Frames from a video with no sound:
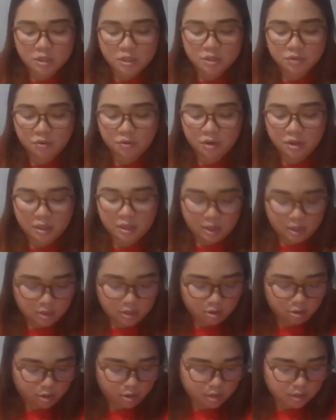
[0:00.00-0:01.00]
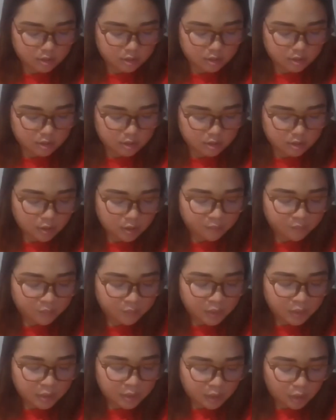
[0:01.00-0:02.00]
much for that, RC.
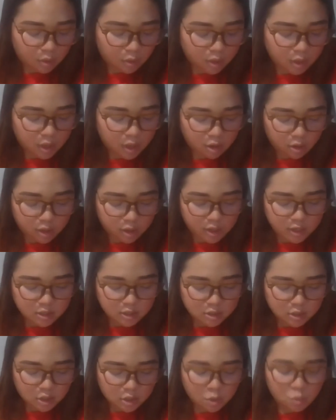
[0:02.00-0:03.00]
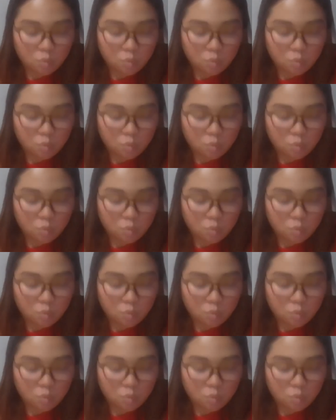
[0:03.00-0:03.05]
Now here is,